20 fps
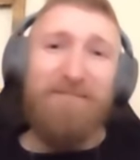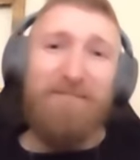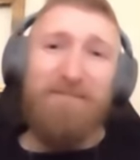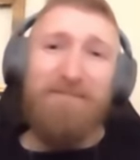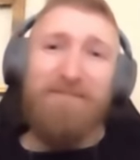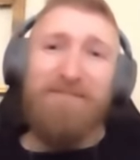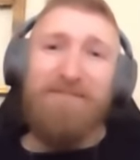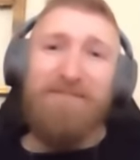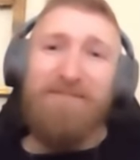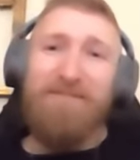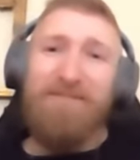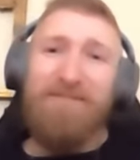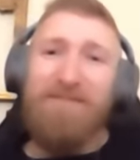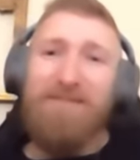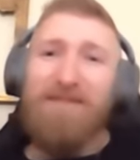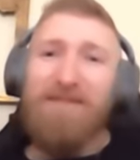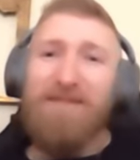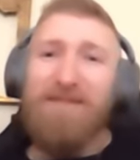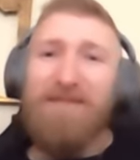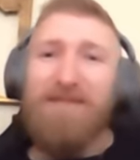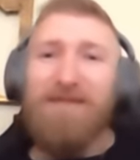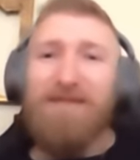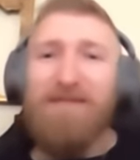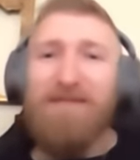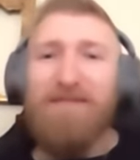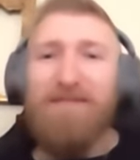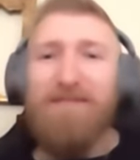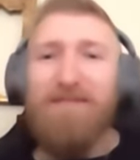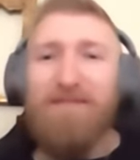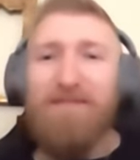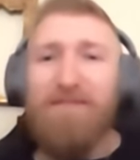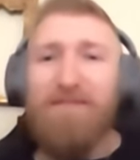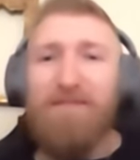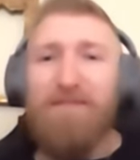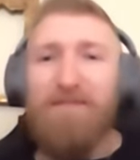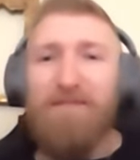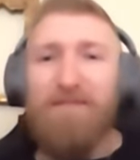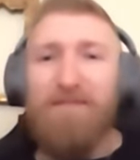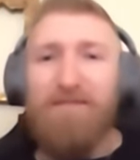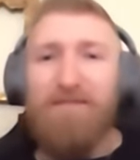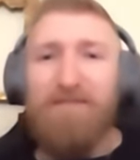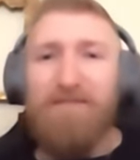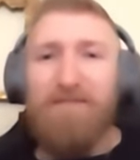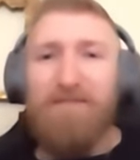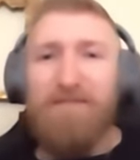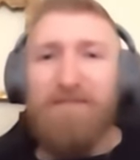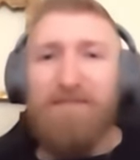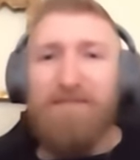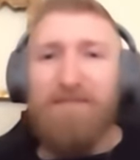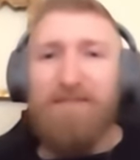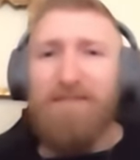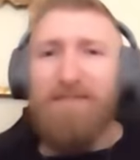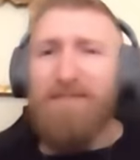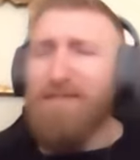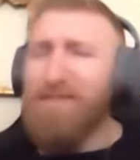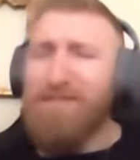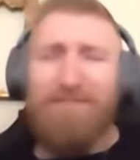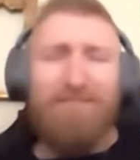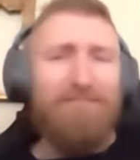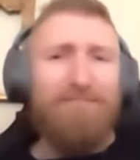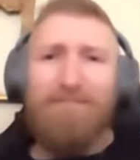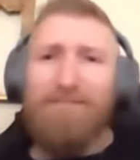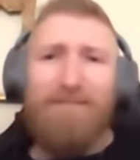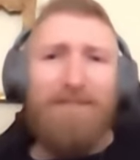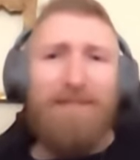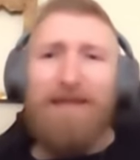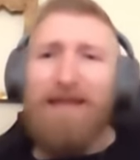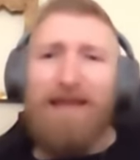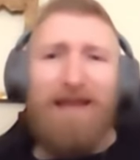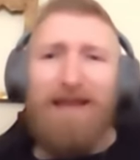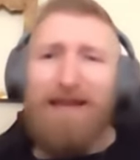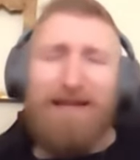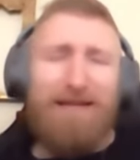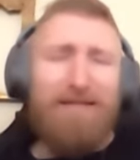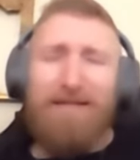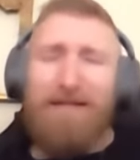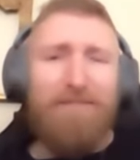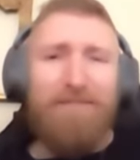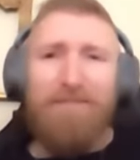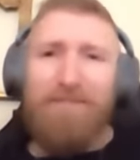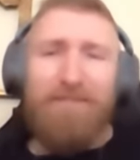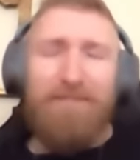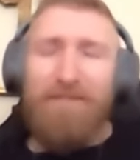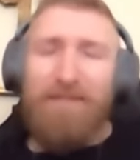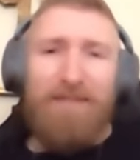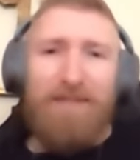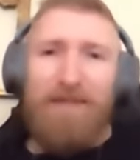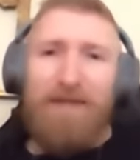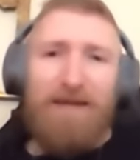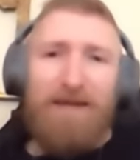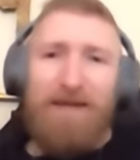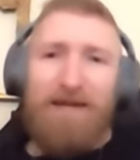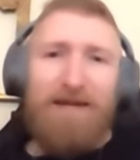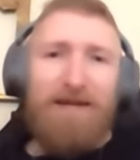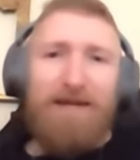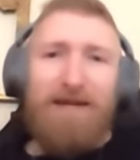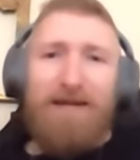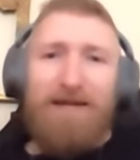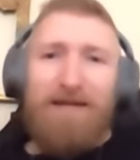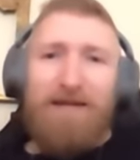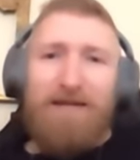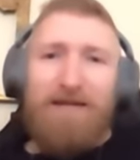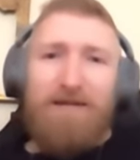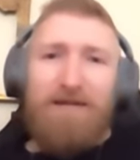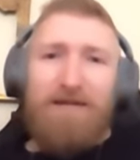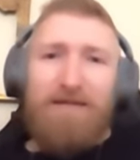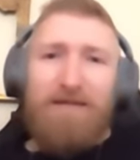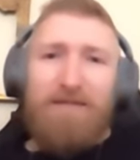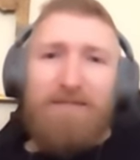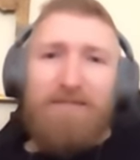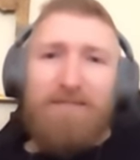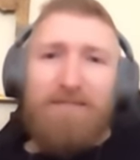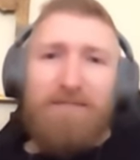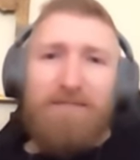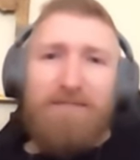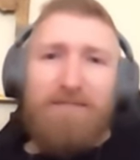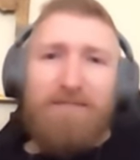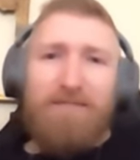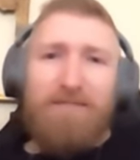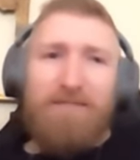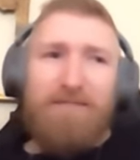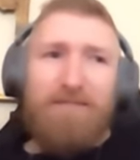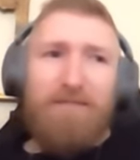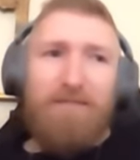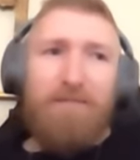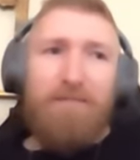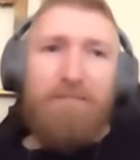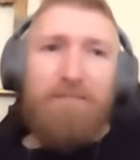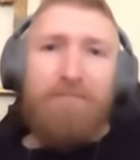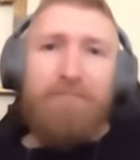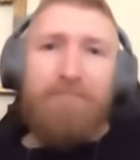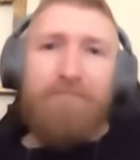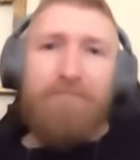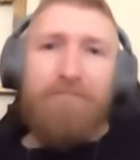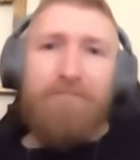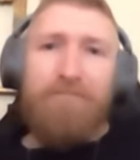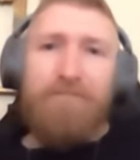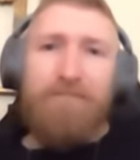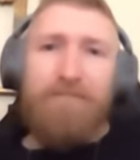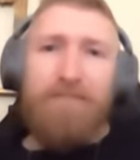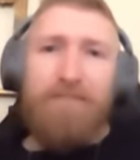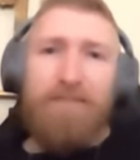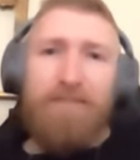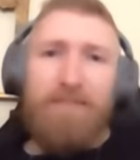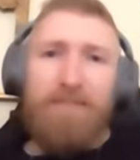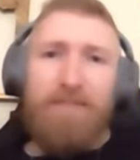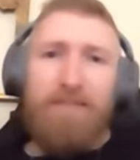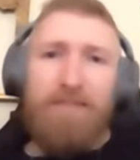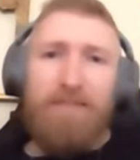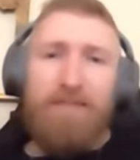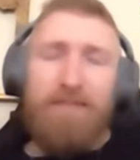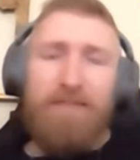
This person isn't speaking.